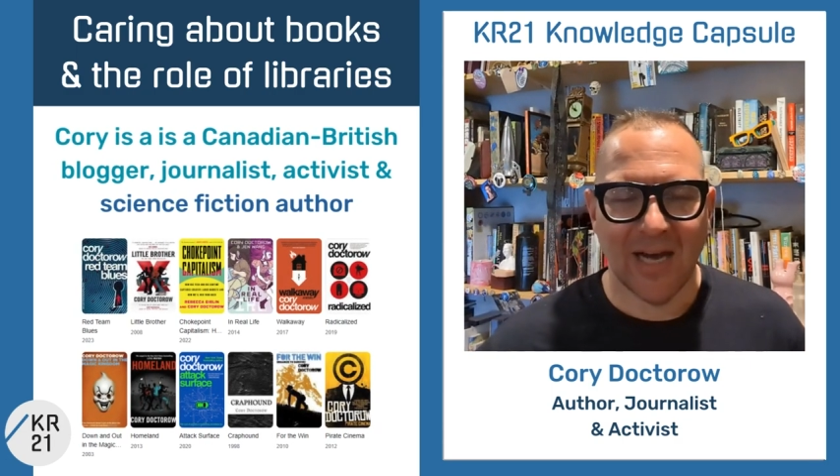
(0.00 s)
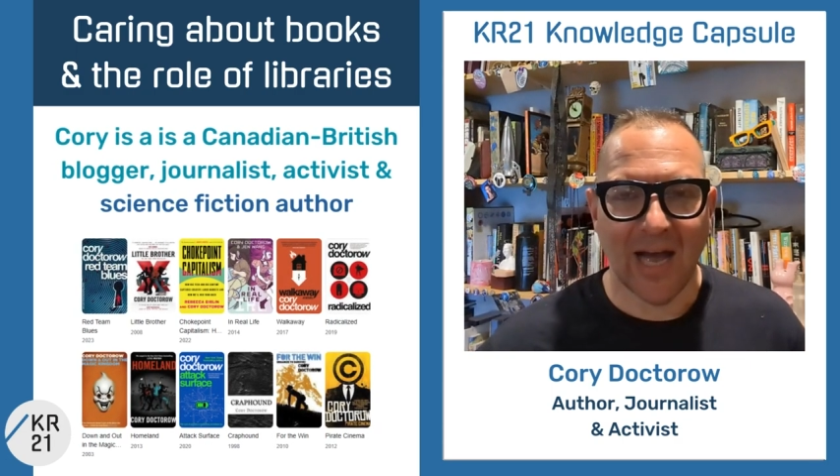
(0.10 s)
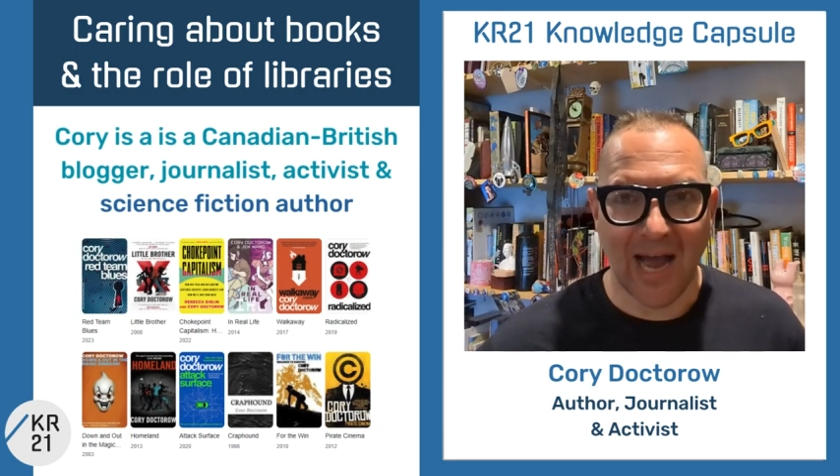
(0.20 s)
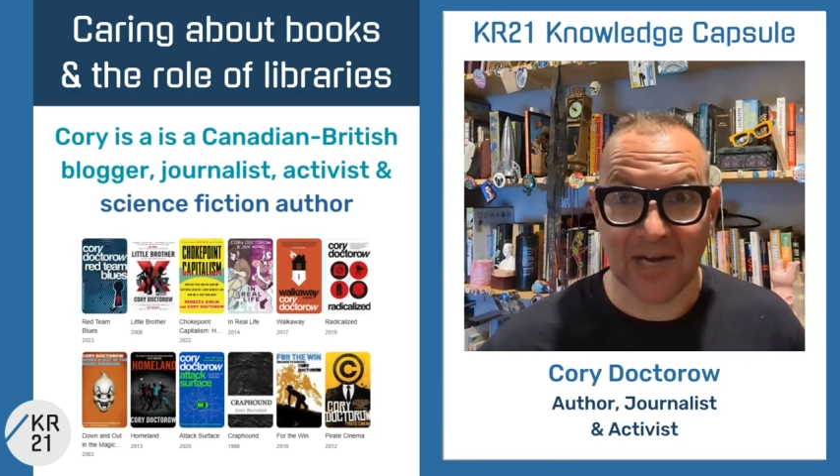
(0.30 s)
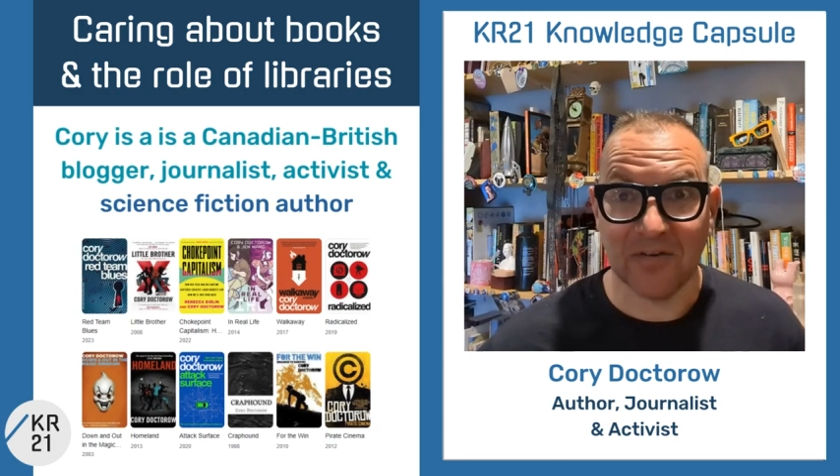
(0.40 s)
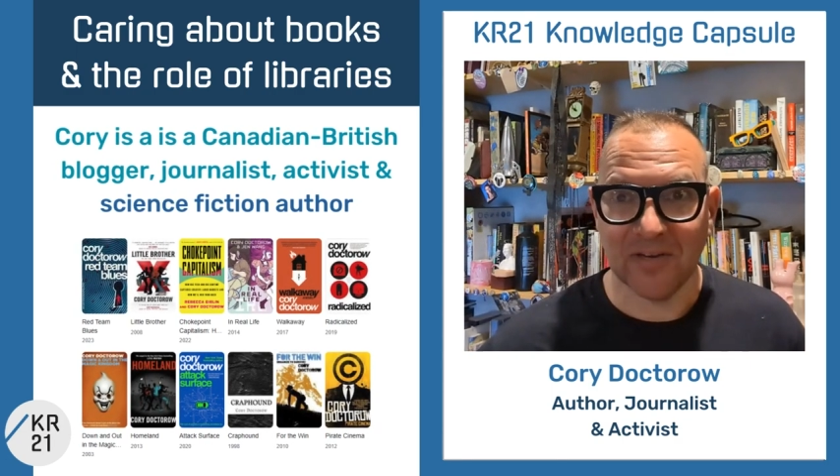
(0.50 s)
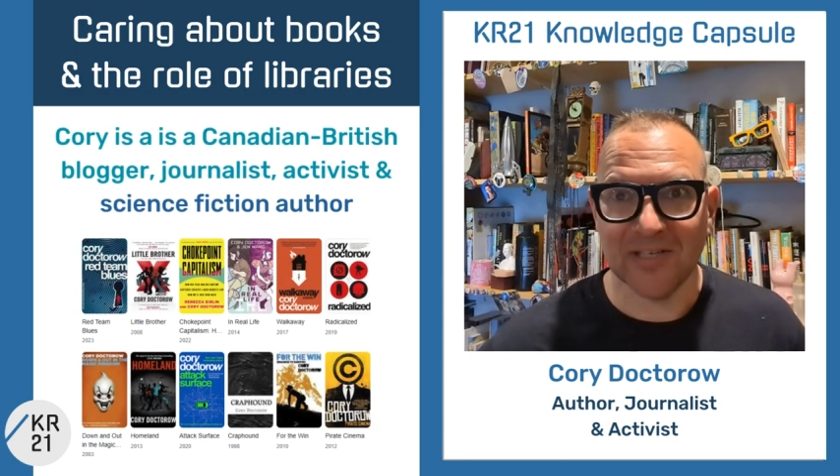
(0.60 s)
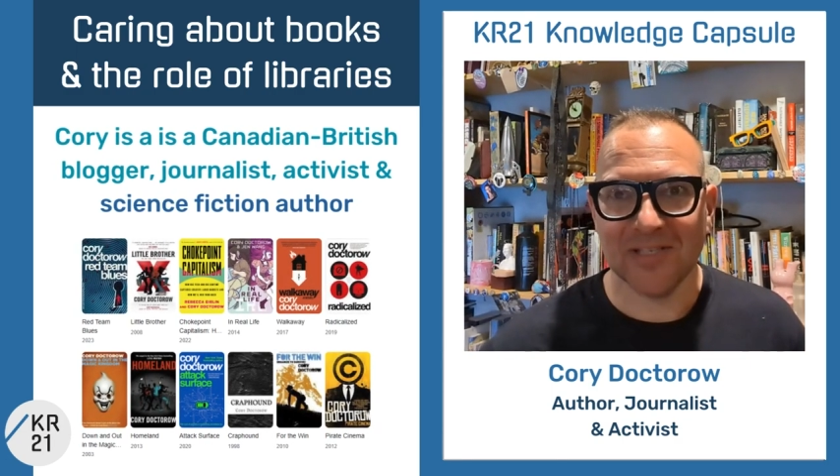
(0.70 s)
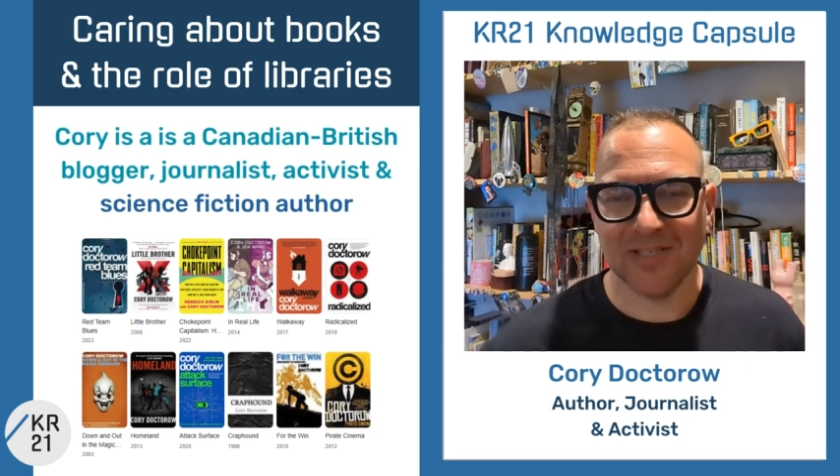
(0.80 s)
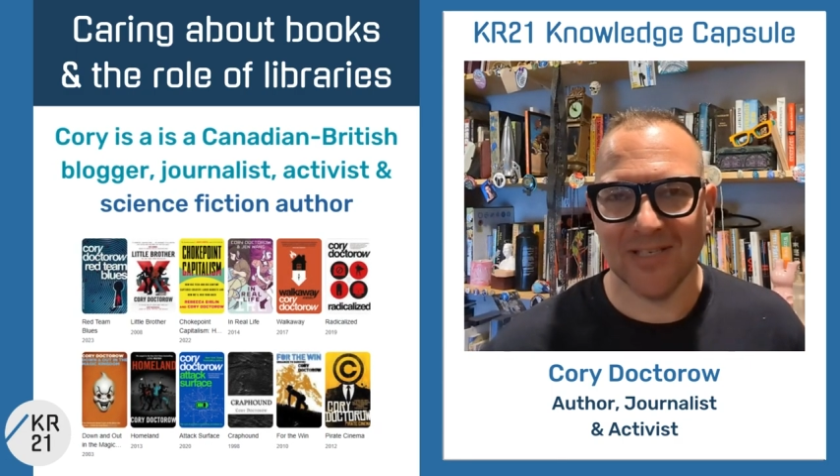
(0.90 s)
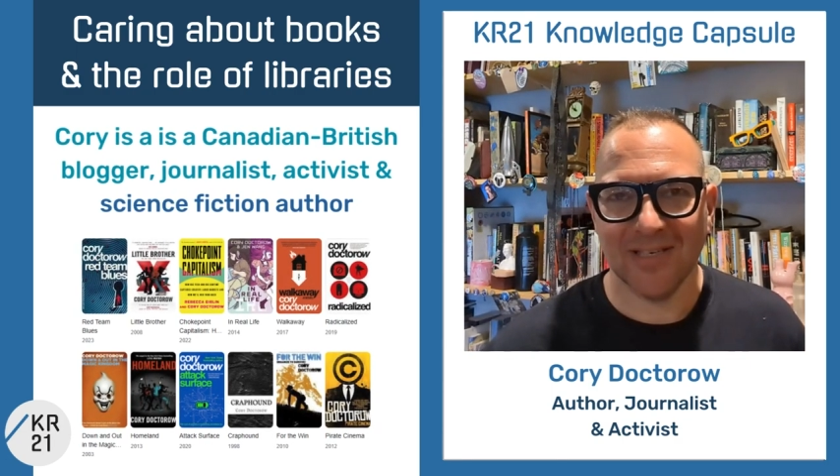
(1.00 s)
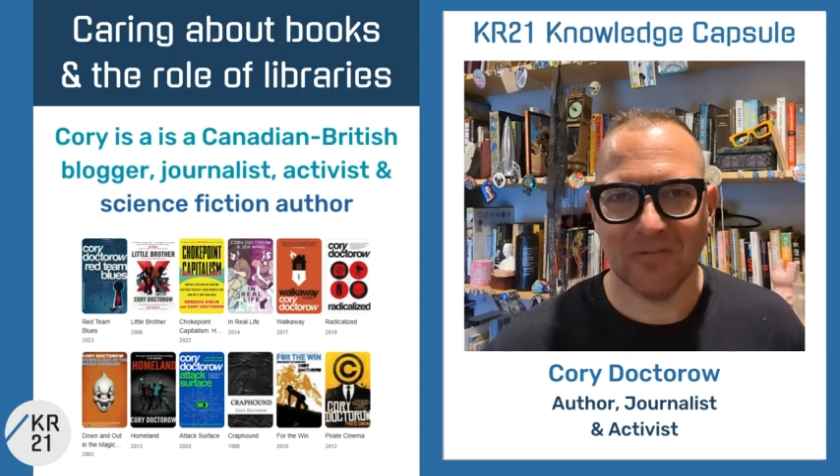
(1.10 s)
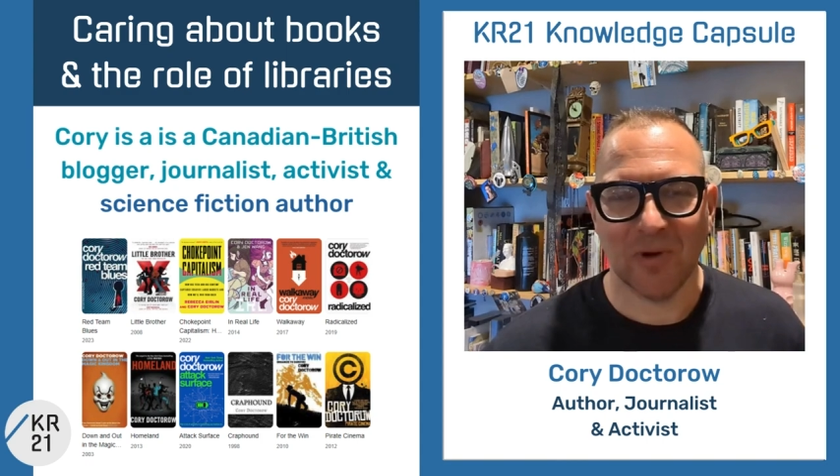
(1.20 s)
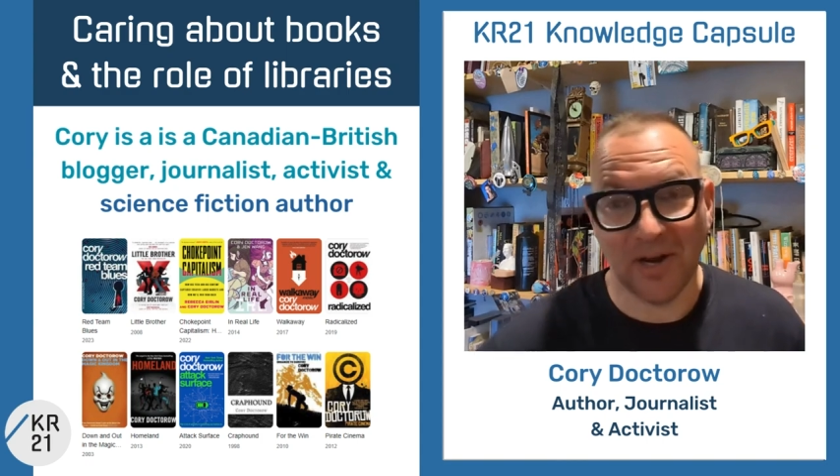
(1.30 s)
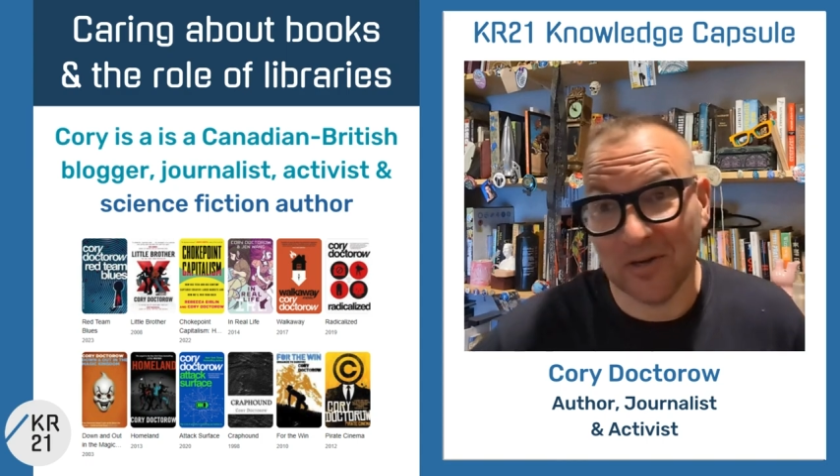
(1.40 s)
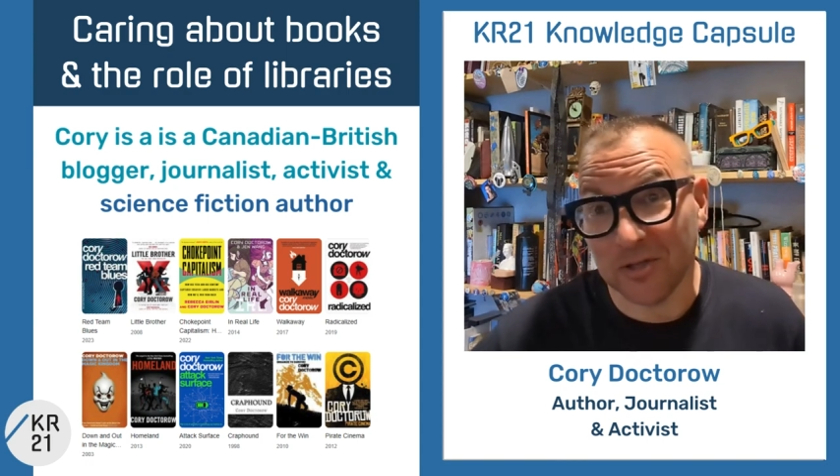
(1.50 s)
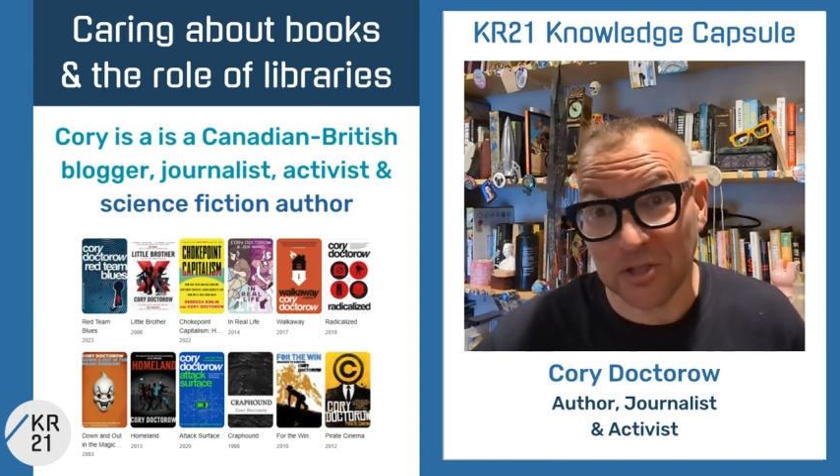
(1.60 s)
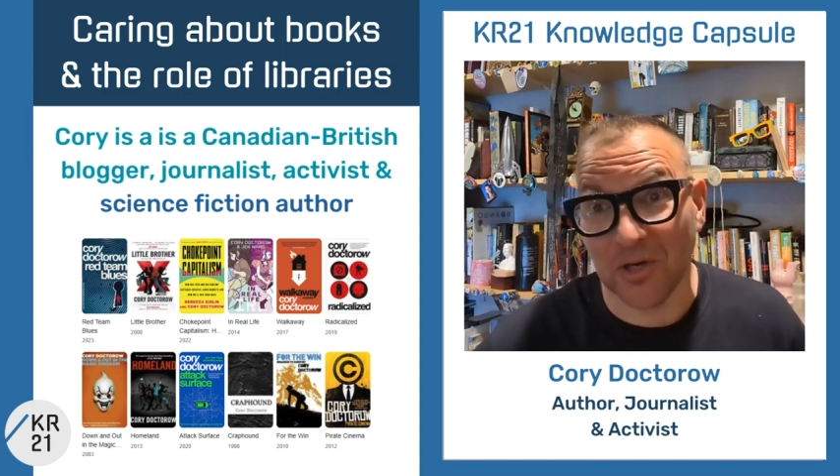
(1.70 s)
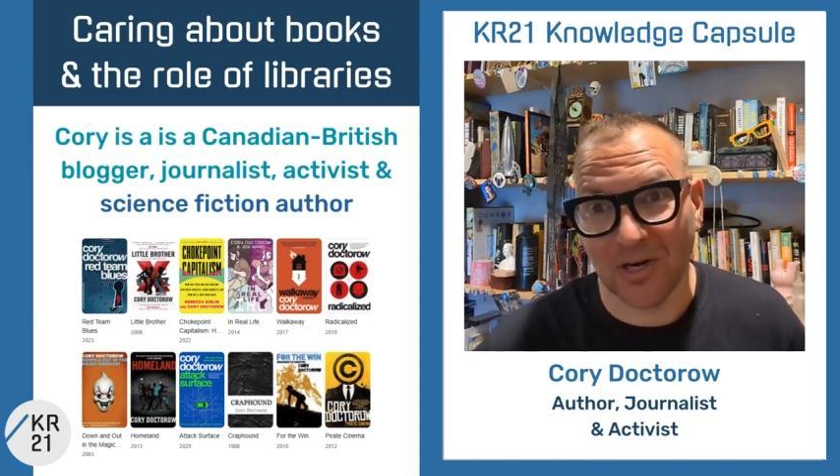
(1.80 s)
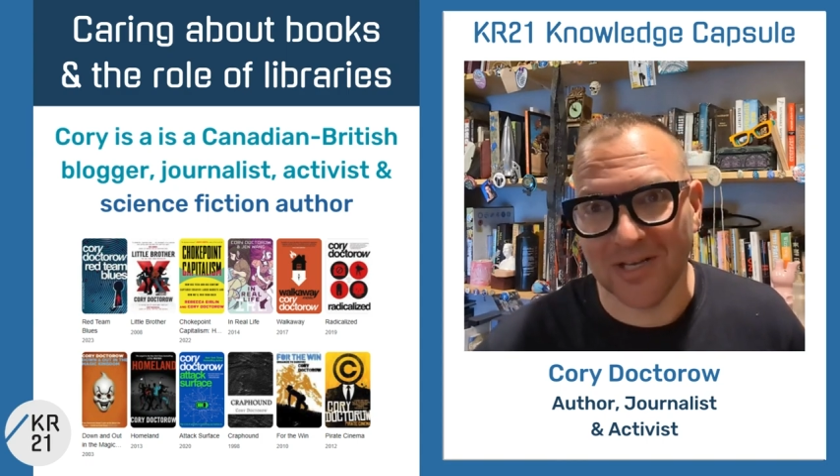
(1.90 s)
activist, writer,
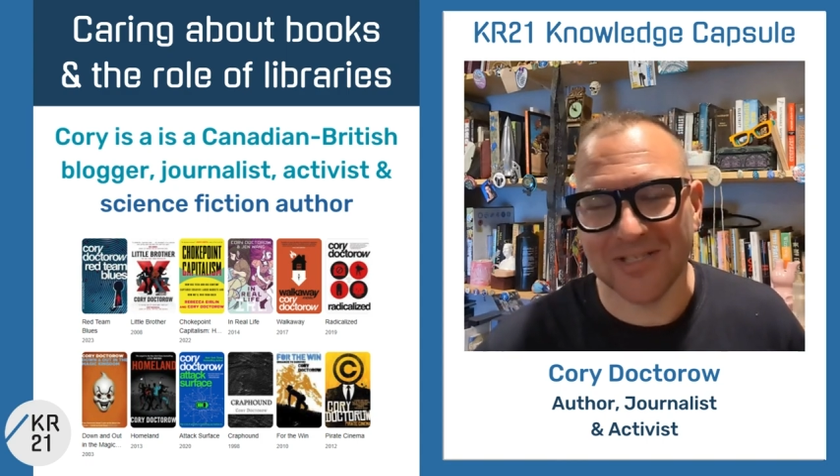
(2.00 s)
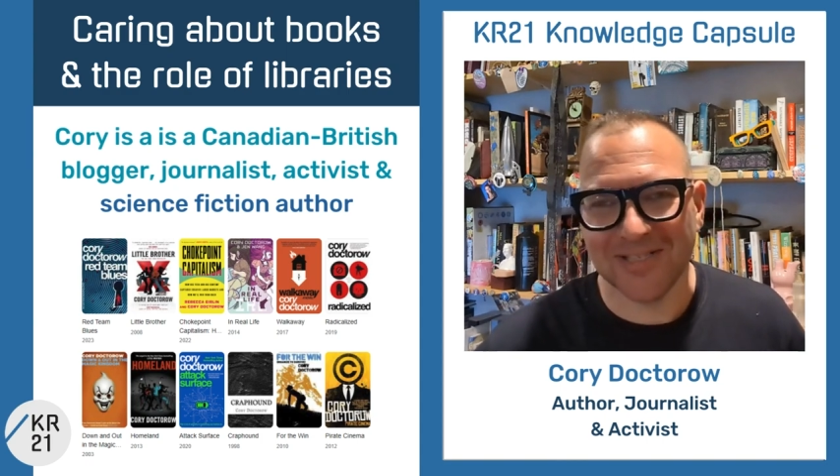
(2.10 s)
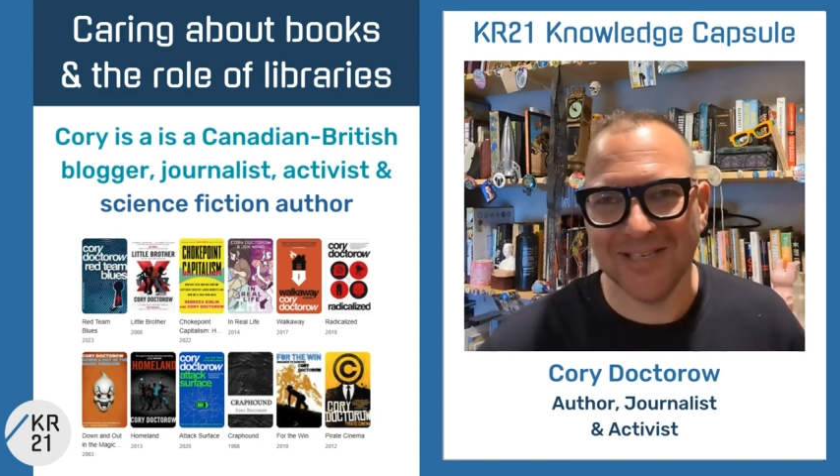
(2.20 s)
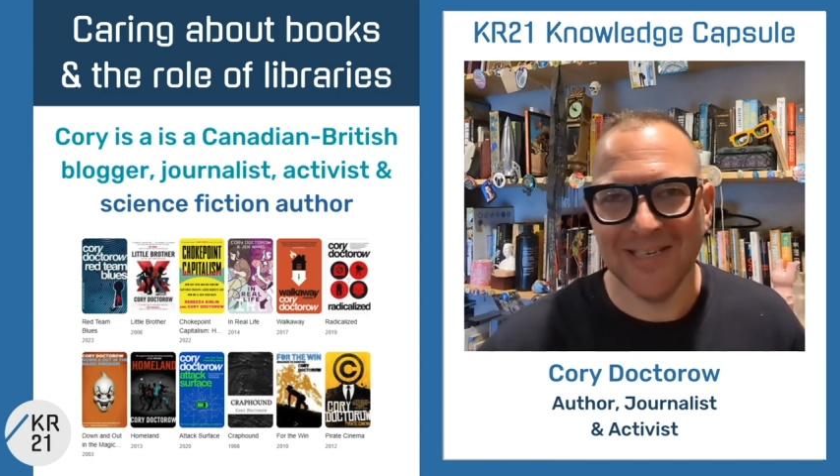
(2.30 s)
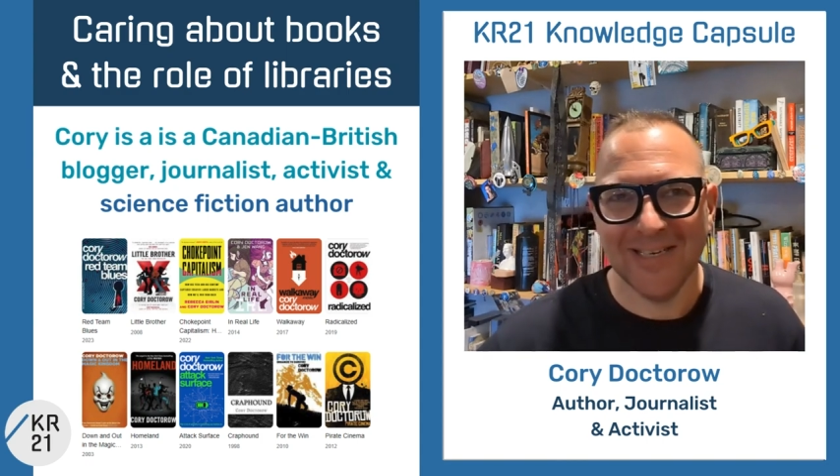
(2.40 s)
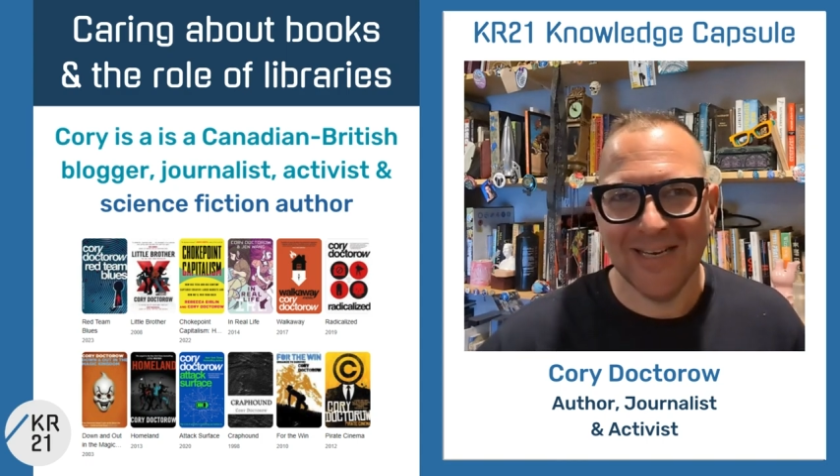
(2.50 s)
journalist,